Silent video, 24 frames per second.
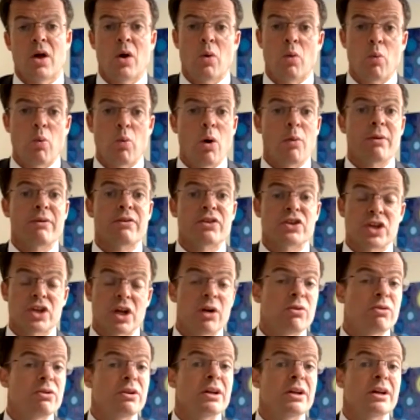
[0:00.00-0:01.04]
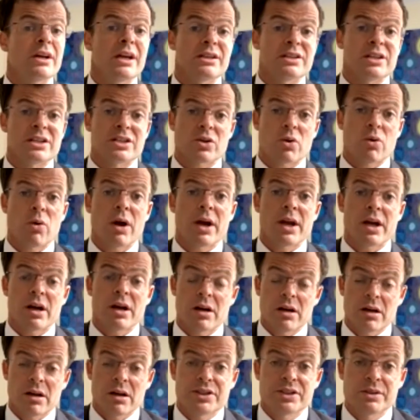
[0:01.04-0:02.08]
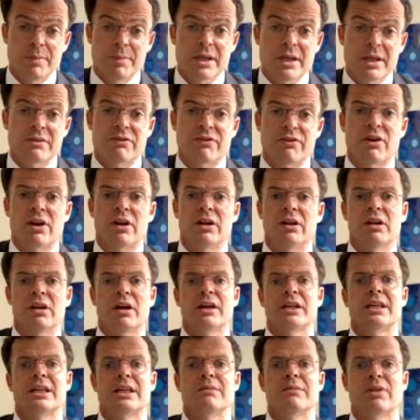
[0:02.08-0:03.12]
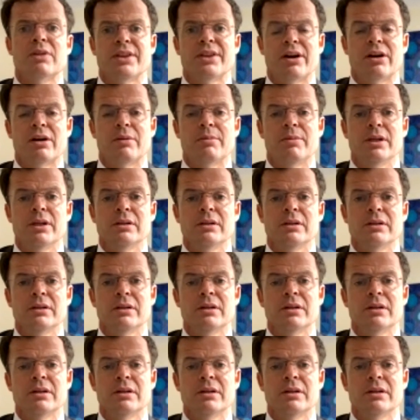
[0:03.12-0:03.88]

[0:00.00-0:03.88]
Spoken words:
What we've shown is it's quite hard to beat frontline chemotherapy,